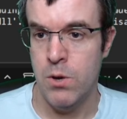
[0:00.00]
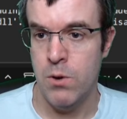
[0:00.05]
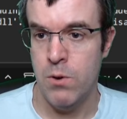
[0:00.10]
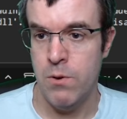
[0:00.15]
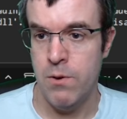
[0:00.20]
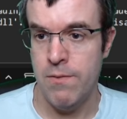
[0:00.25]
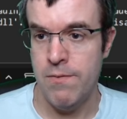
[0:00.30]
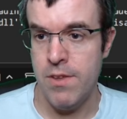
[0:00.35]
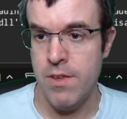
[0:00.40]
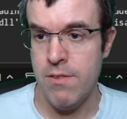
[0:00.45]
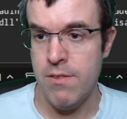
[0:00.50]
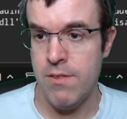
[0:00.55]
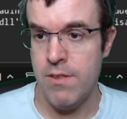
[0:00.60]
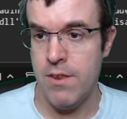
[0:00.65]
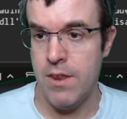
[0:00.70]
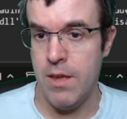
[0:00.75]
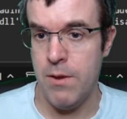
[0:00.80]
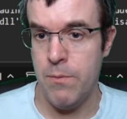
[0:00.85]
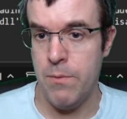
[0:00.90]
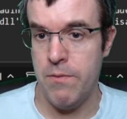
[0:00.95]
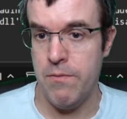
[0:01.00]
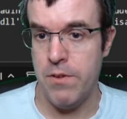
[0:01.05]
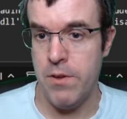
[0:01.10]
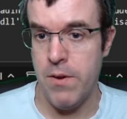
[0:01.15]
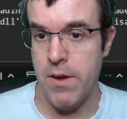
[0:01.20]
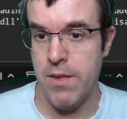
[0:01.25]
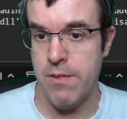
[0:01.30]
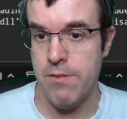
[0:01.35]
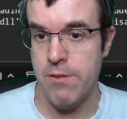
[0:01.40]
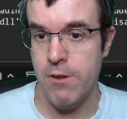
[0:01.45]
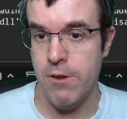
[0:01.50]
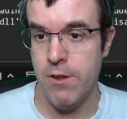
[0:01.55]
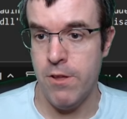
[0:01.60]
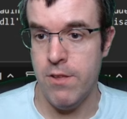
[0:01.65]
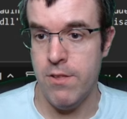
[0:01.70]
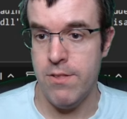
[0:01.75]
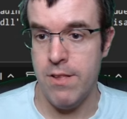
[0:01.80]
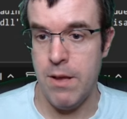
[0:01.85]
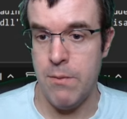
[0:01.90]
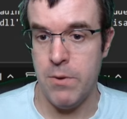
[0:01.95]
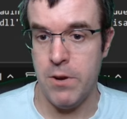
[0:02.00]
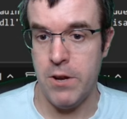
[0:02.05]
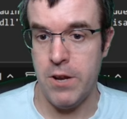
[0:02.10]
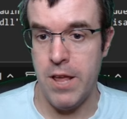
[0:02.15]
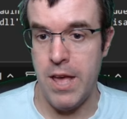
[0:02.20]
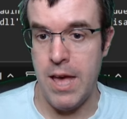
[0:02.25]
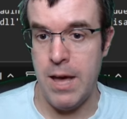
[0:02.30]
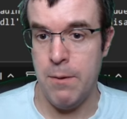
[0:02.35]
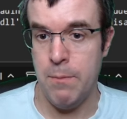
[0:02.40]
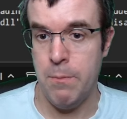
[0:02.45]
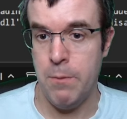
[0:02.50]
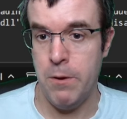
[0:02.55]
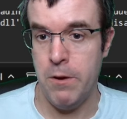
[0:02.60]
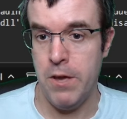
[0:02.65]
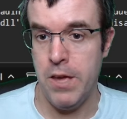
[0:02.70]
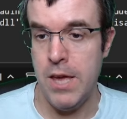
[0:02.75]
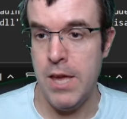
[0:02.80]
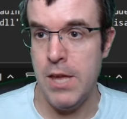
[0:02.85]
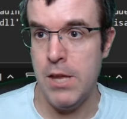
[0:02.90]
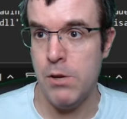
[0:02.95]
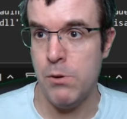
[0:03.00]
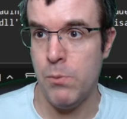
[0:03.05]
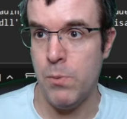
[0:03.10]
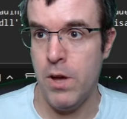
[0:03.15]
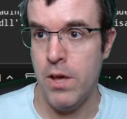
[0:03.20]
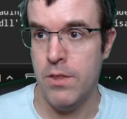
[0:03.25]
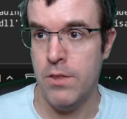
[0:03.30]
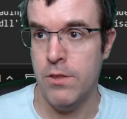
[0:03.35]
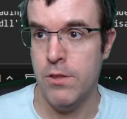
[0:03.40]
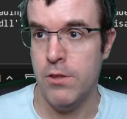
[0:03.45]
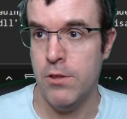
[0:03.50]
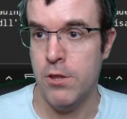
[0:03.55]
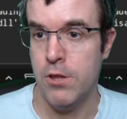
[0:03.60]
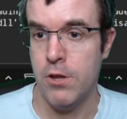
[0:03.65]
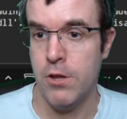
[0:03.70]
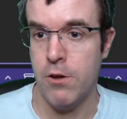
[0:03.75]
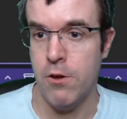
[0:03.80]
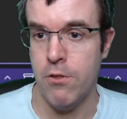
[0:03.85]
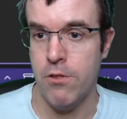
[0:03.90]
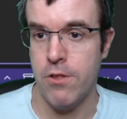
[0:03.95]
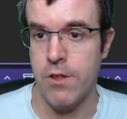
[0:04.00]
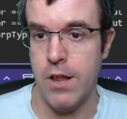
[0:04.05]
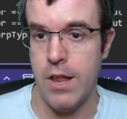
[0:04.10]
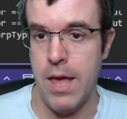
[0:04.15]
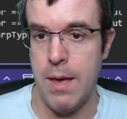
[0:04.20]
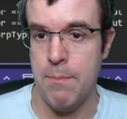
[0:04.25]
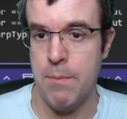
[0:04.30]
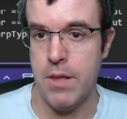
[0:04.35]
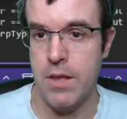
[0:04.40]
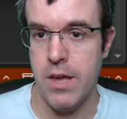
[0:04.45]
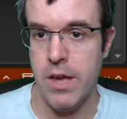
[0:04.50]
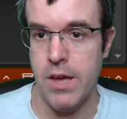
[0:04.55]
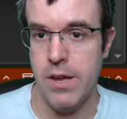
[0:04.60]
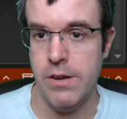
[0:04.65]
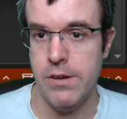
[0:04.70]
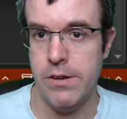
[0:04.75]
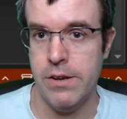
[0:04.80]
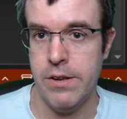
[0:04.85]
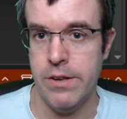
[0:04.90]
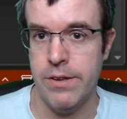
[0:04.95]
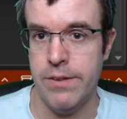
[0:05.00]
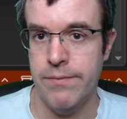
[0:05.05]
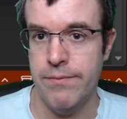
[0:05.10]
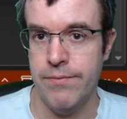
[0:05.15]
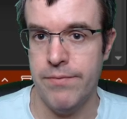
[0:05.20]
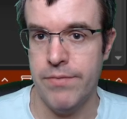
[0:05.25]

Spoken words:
We've tested it with US dollars and we're going to output each one to the console application.